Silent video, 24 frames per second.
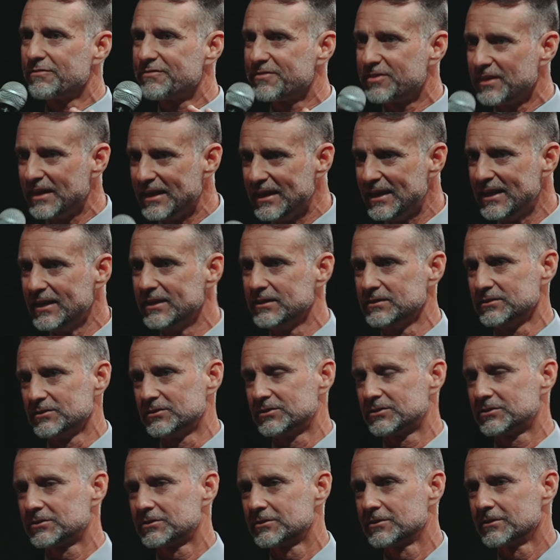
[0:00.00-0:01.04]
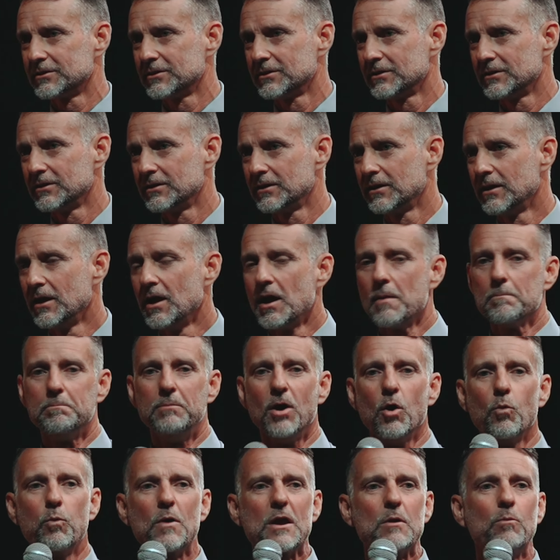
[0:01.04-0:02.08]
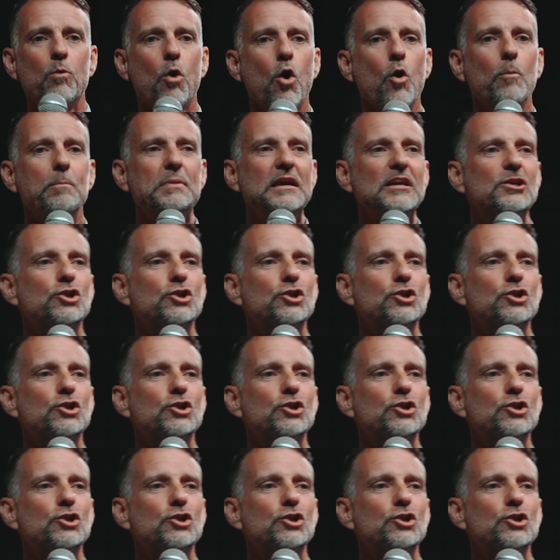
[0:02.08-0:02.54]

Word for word: things. But we won't be